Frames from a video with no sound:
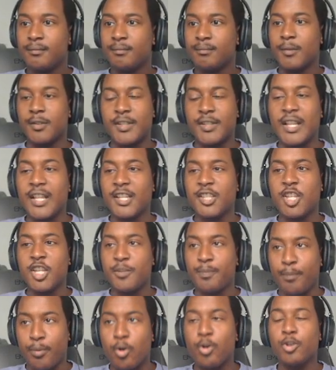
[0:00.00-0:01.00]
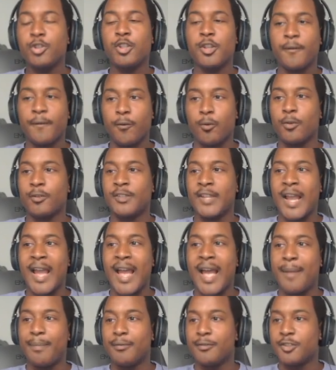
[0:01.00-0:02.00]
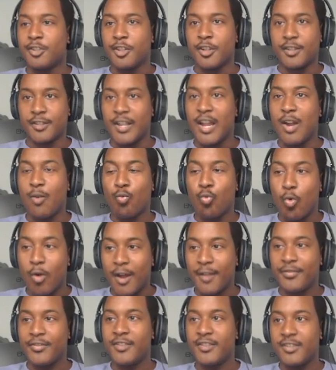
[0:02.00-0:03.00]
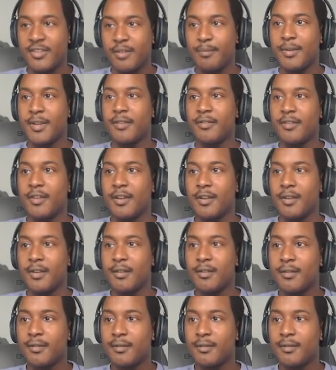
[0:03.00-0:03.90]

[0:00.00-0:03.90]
But it's not like she's pushing for it to happen. She does not want this to be a thing.